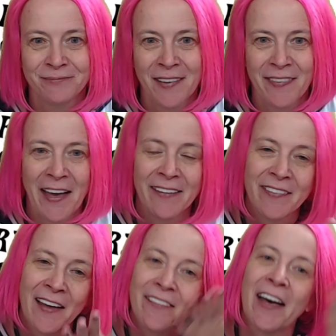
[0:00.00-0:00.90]

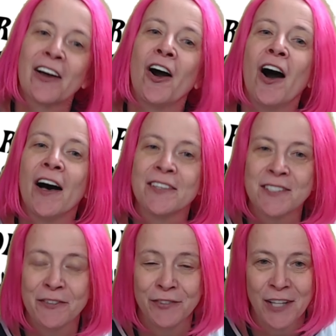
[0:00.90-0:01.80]
that caused
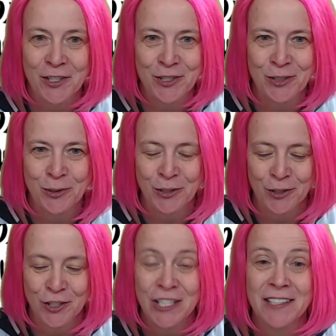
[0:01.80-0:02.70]
a flush to her
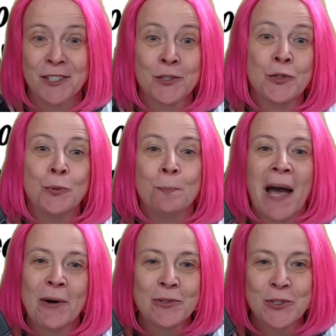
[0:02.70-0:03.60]
cheeks, to
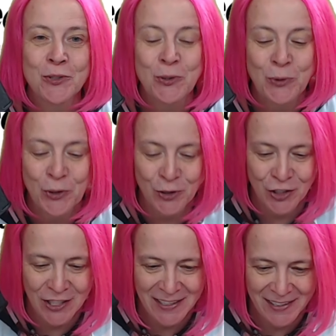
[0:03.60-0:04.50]
mount to her
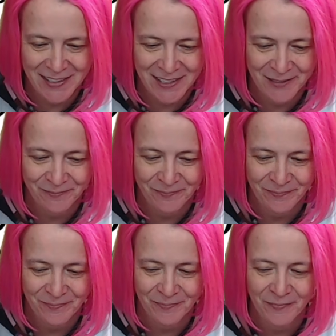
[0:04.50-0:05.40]
cheeks.
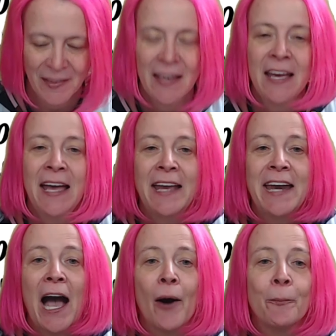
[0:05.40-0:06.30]

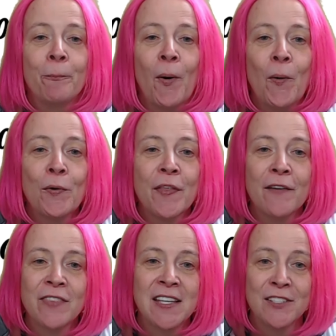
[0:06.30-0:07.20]
Now, both
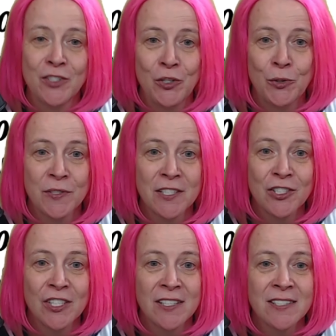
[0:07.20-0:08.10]
of these
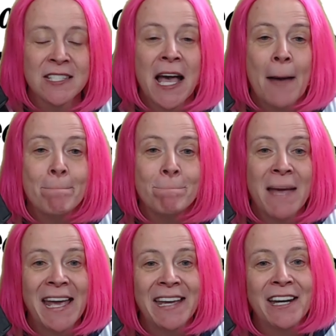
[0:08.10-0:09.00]
usages
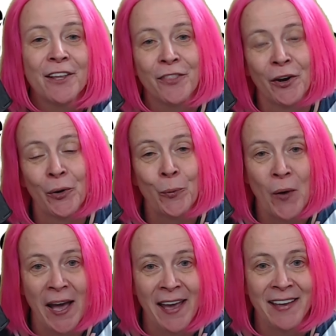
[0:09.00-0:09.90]
made their
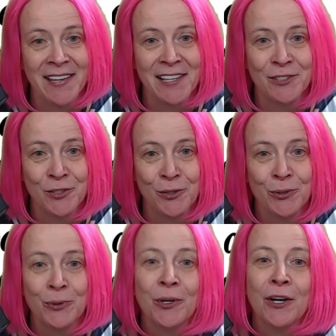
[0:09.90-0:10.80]
way
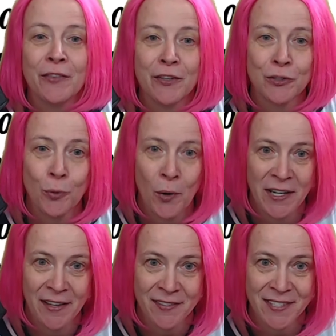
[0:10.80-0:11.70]
into the
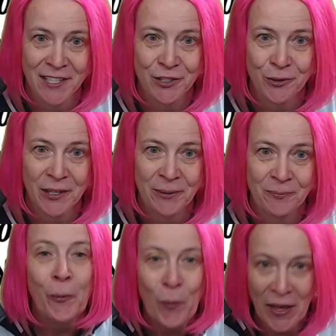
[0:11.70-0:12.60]
20th century,
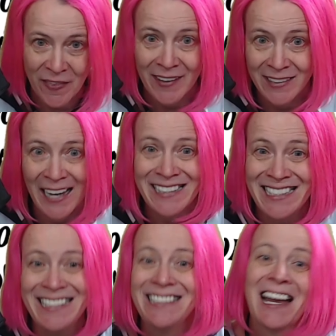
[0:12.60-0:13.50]
with
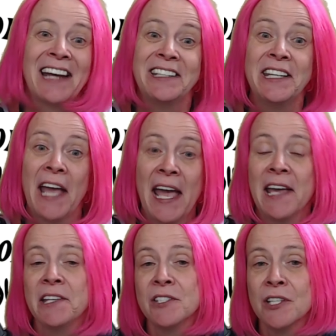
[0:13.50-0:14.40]

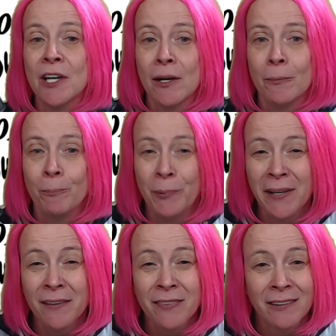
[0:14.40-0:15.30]
1998
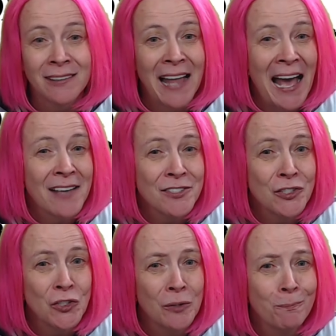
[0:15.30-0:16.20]
being the last,
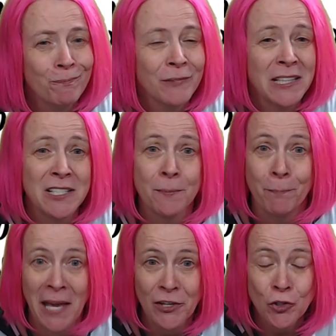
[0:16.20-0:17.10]
at least
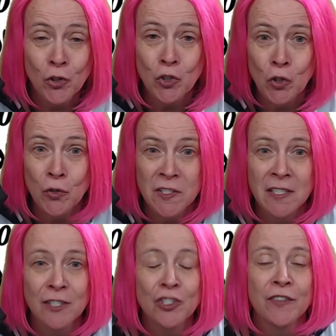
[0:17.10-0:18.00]
major
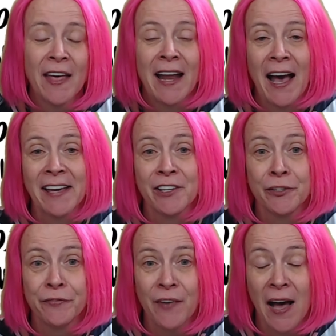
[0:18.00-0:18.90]
usage that I
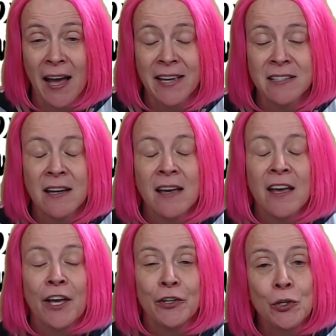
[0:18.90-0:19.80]
could find
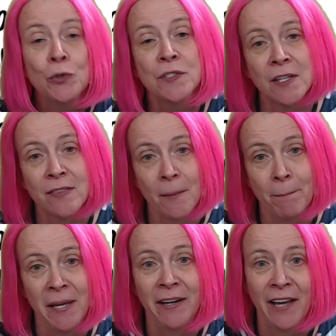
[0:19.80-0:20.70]
using the
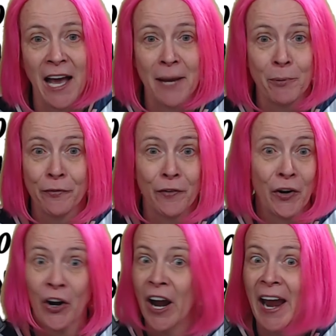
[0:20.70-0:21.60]
meaning I
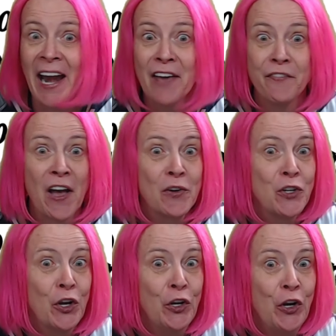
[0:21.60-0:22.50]
prefer. And I found
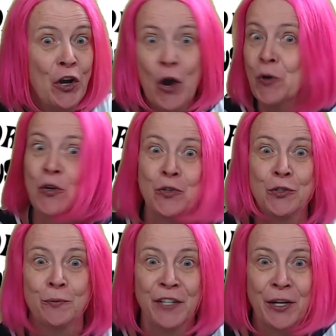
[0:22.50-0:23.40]
no
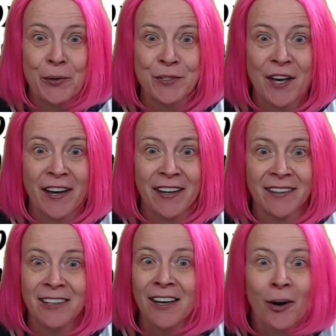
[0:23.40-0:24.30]
YouTube videos on it,
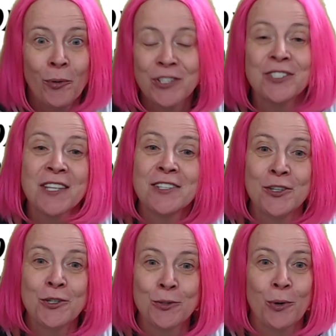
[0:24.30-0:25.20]
which is
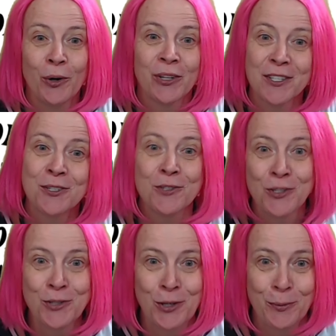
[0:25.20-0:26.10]
unusual because there's
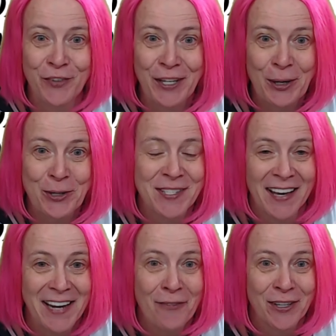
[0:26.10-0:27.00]
YouTube videos
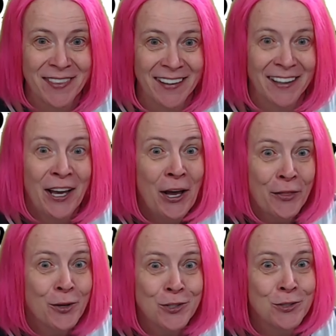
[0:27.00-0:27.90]
on everything.
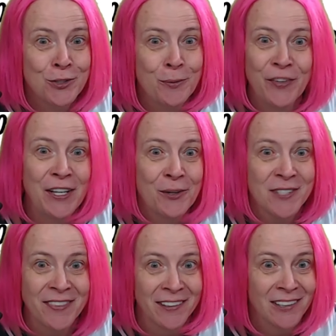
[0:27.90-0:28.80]
There's YouTube videos
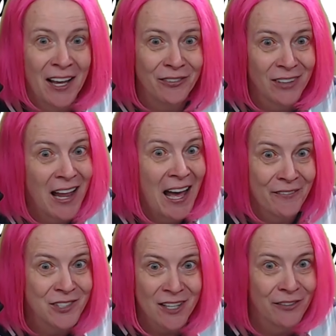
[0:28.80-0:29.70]
on the love
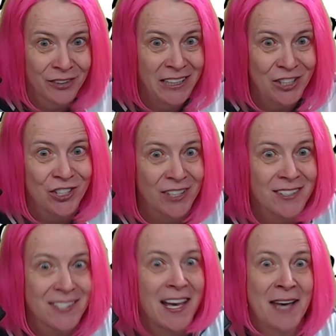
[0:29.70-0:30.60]
lives of
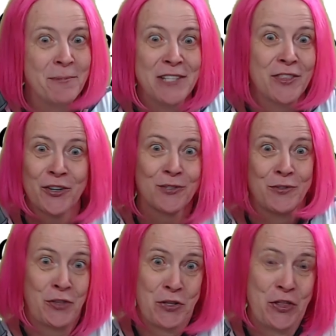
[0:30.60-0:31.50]
leeches. I mean, there
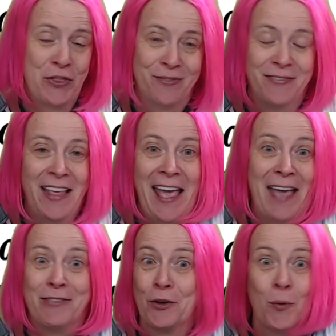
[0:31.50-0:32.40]

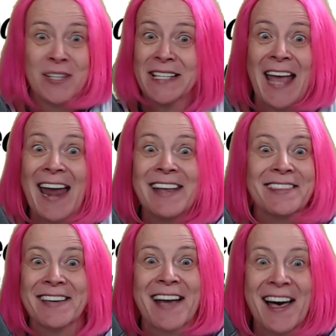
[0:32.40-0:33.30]
wasn't
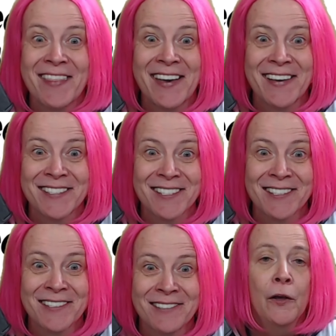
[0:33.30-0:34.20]
anything on
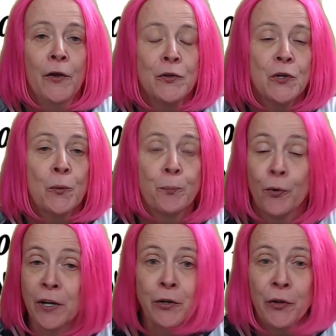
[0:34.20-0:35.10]
this. So
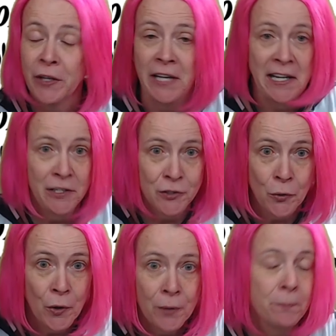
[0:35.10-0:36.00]
Prinkle in any
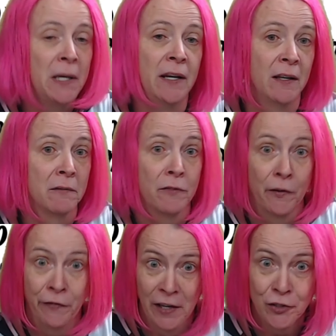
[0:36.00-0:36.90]
sort, meaning the
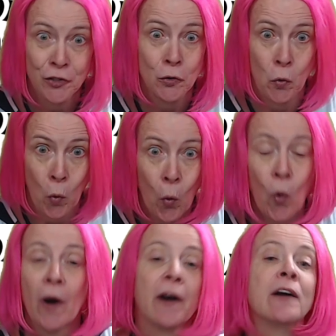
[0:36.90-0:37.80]
fish,
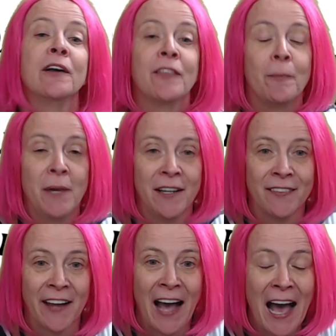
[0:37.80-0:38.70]
or the meaning
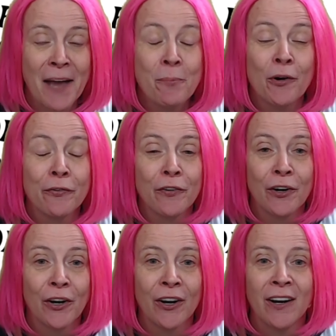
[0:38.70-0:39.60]
that I
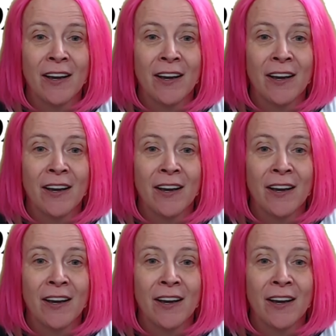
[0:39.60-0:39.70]
prefer,